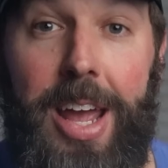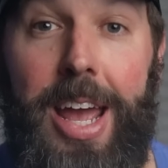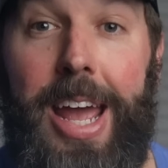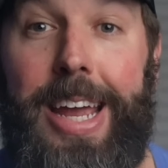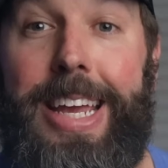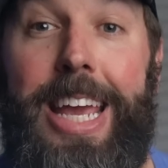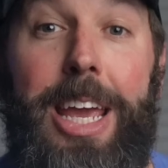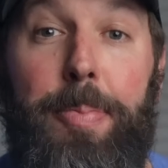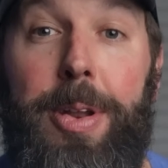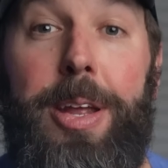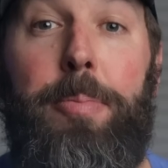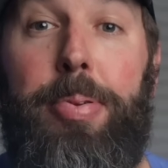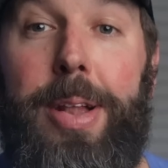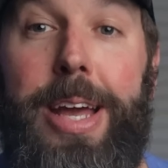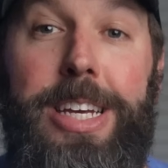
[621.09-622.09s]
and keep it
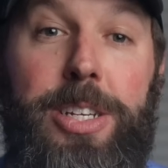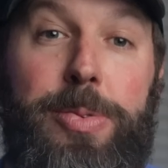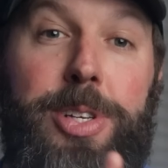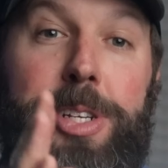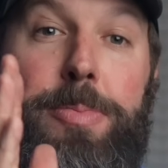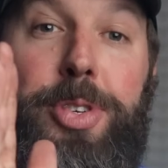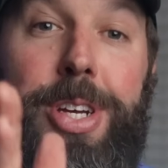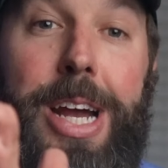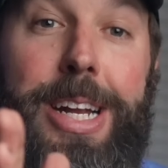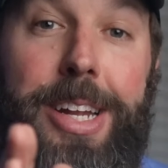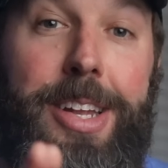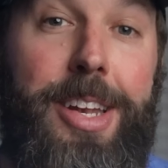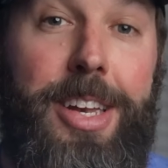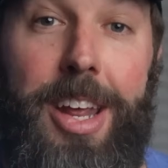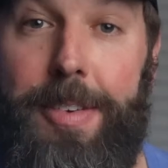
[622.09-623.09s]
in place when subjected
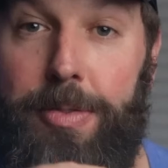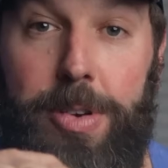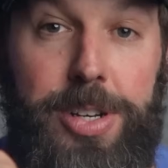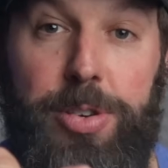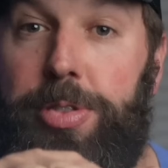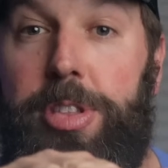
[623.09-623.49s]
to differential